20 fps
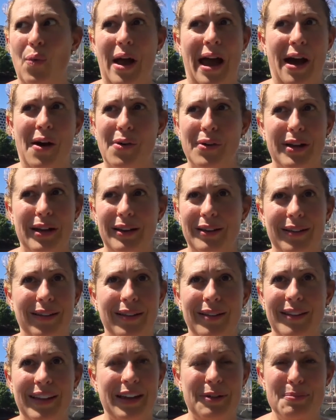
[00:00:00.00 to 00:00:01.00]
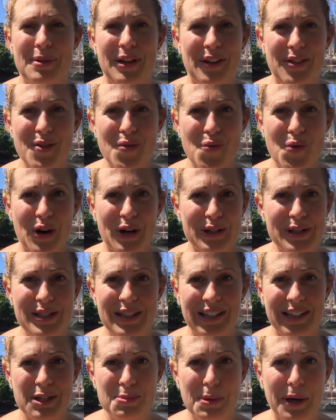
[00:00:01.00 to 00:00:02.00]
how can it be the
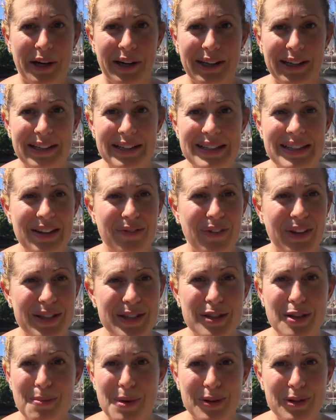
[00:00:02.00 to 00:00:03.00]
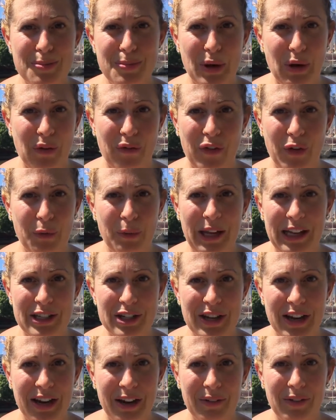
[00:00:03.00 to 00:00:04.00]
worst experience if it's the most beautiful
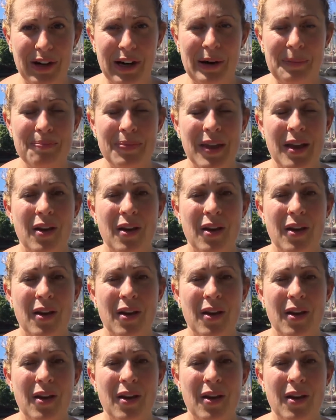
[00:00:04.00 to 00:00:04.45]
beach ever?